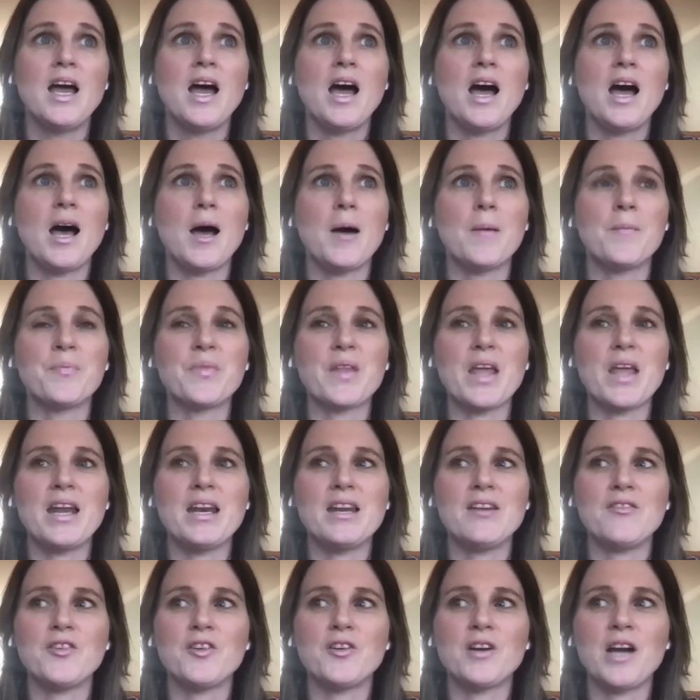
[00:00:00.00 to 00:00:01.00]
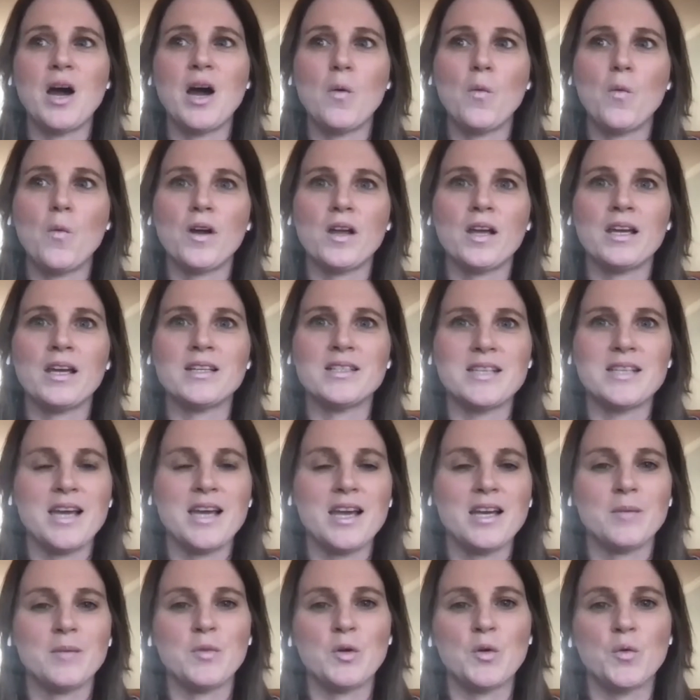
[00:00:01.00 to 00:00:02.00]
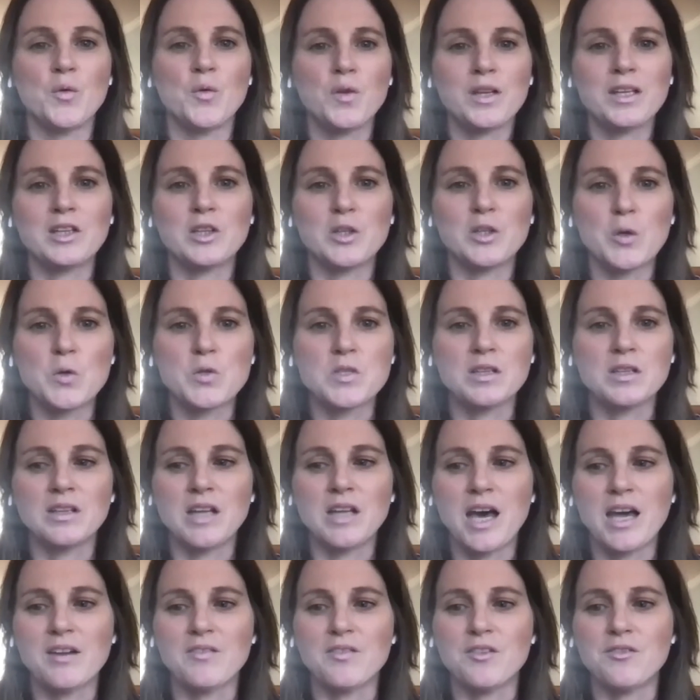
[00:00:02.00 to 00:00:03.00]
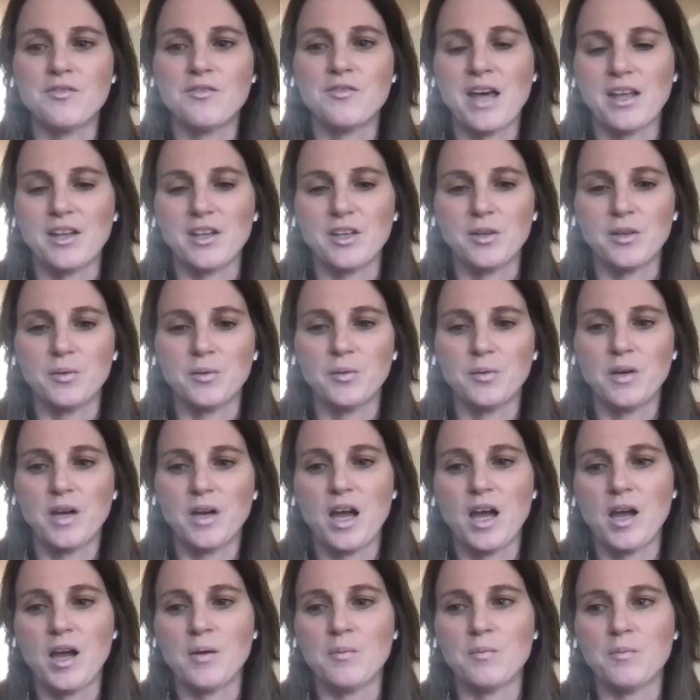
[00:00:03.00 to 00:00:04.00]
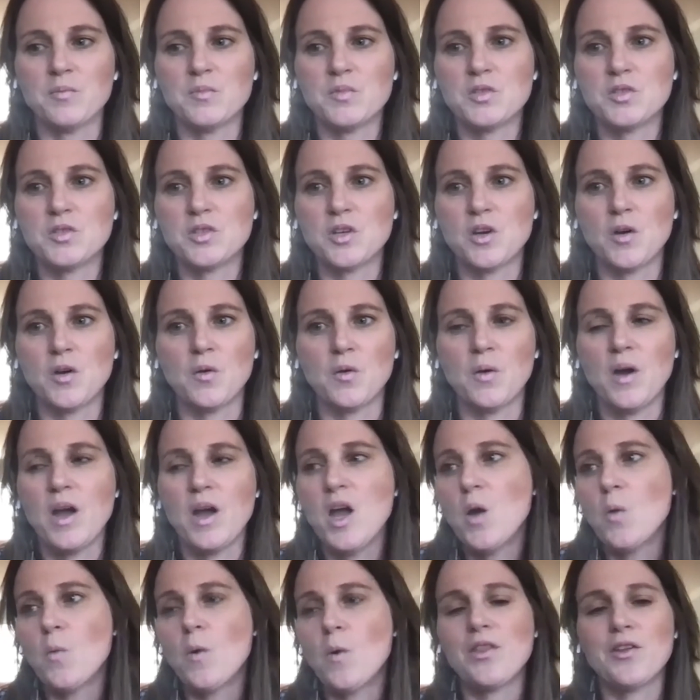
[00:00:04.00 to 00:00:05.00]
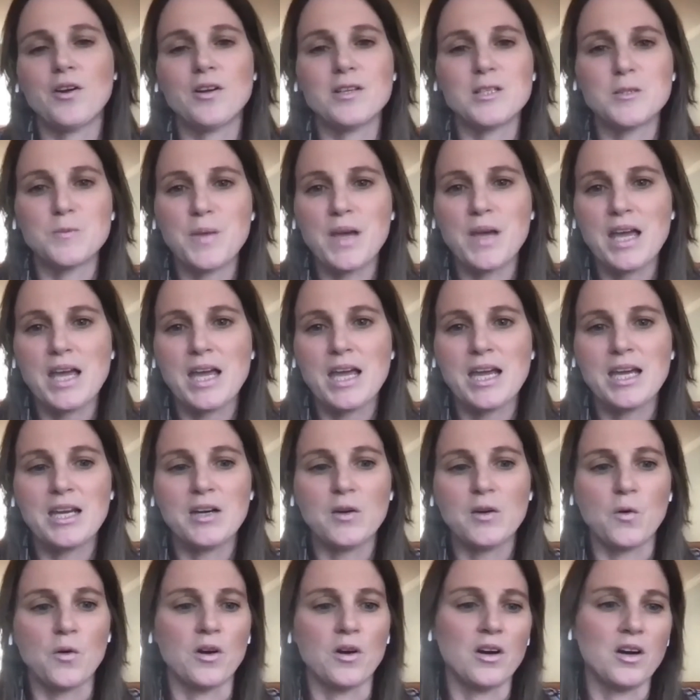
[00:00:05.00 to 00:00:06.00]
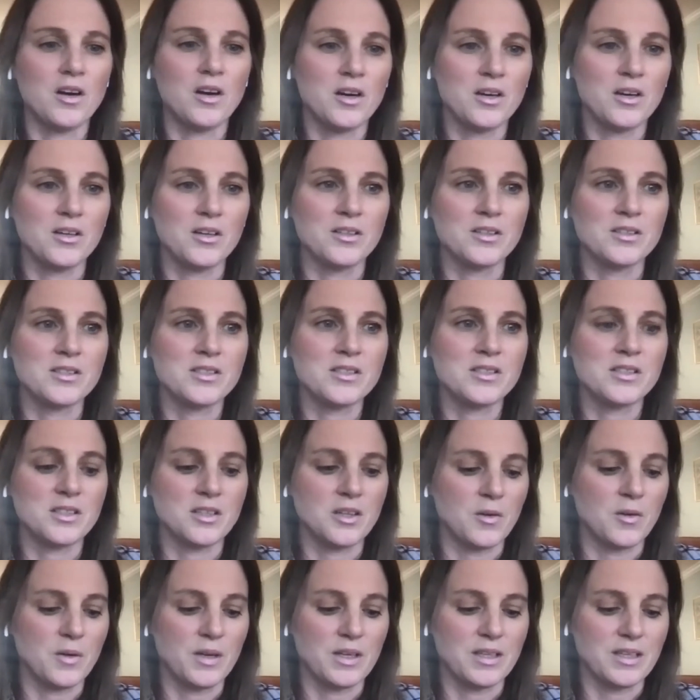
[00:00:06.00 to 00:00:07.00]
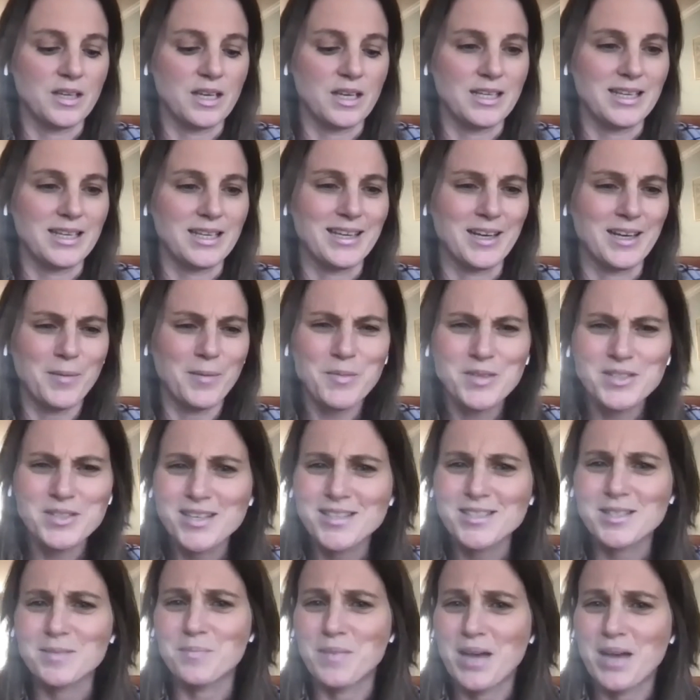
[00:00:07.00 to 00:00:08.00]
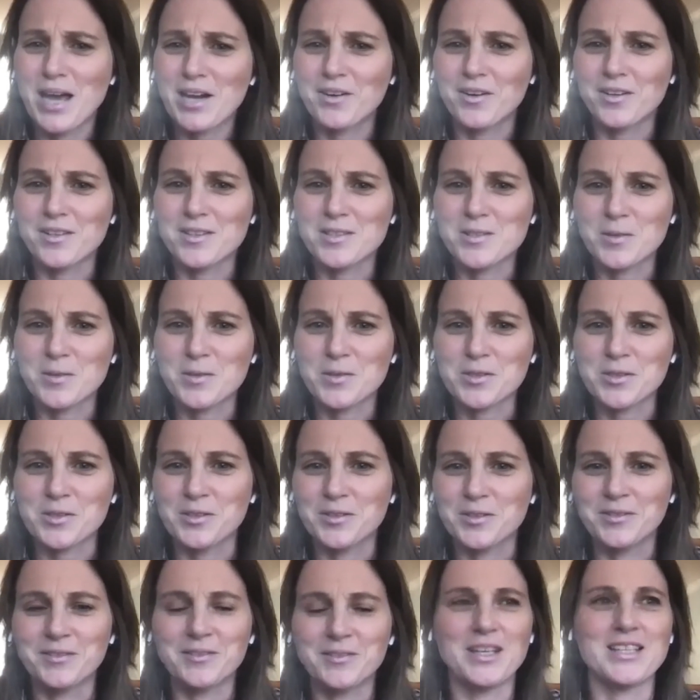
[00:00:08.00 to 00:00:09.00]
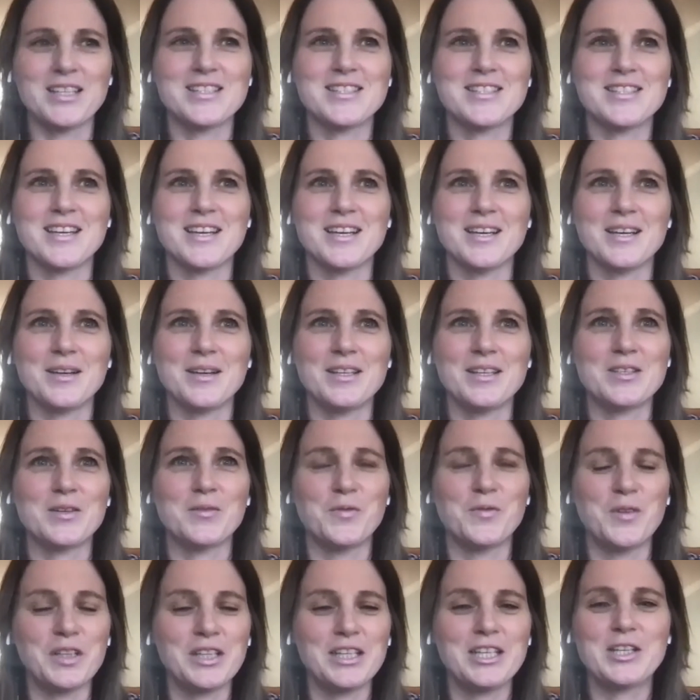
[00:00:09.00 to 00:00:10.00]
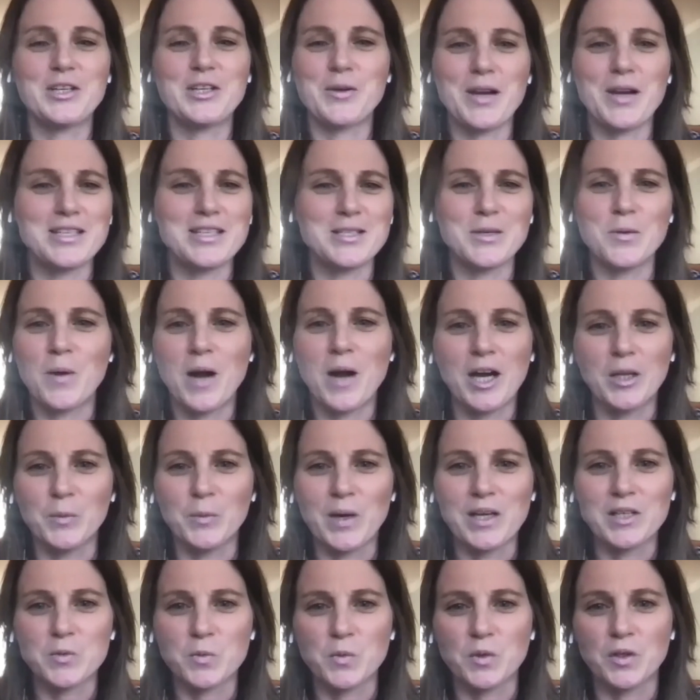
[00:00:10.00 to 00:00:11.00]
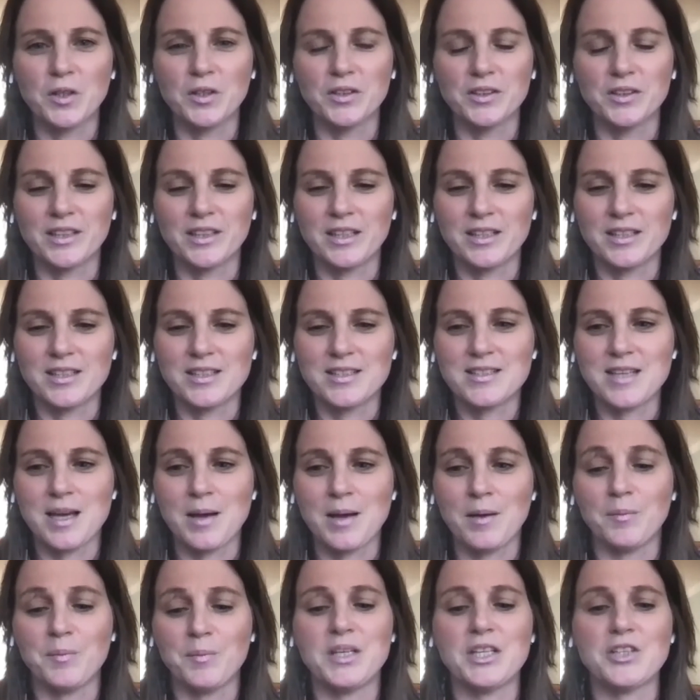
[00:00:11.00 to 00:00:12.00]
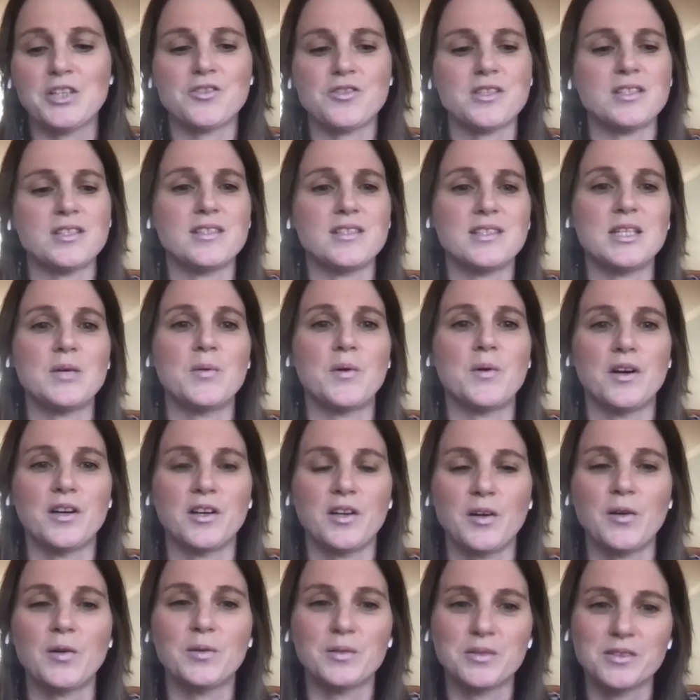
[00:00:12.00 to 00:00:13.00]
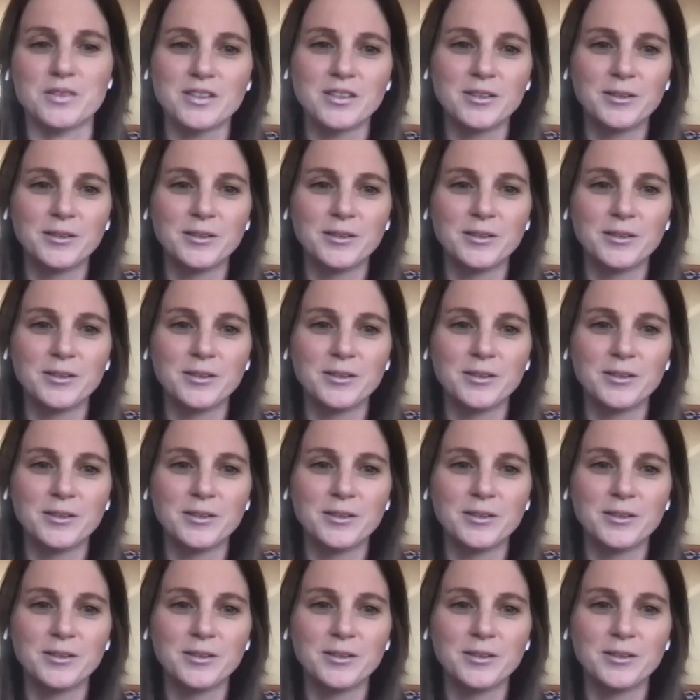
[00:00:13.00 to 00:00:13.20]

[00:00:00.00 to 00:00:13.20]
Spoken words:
And if you're not working in tandem, you really lose a lot of the value. So whether it's paid or earned, it almost doesn't matter on social. It's a really crazy Wild West world, and I'll be interested to see where it goes.